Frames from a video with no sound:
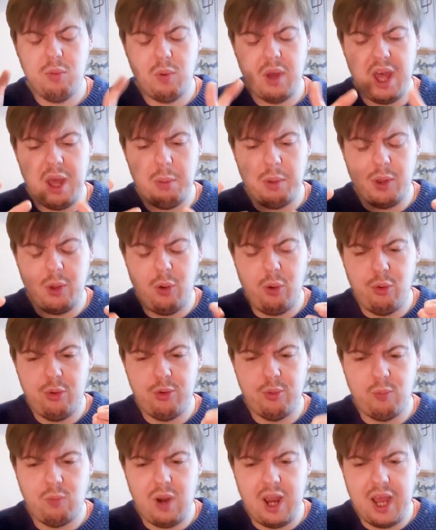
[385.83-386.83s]
wherewithal
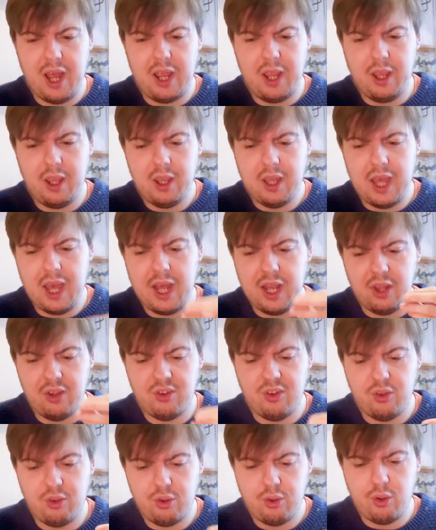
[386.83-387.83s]
to write
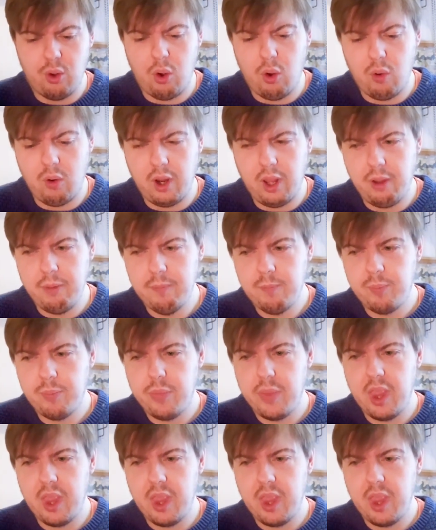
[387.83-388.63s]
Alice's story.